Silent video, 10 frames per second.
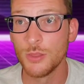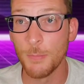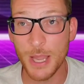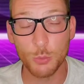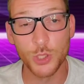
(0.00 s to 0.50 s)

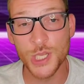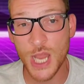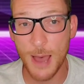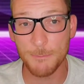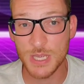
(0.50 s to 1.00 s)
The bike will
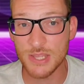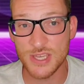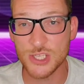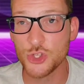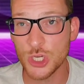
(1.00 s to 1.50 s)
not be
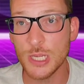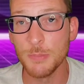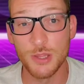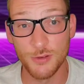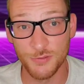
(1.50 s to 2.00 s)
this
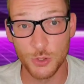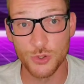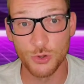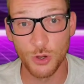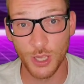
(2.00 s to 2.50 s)
cheap in the
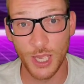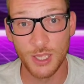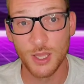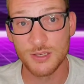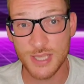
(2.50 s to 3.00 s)
future,
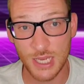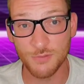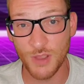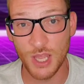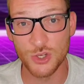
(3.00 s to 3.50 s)
okay?
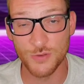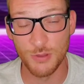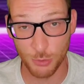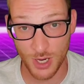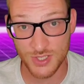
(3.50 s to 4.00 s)
Take advantage
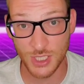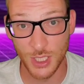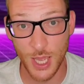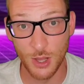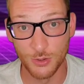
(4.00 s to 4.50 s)
of the
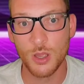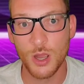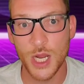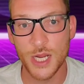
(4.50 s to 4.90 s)
pricing now.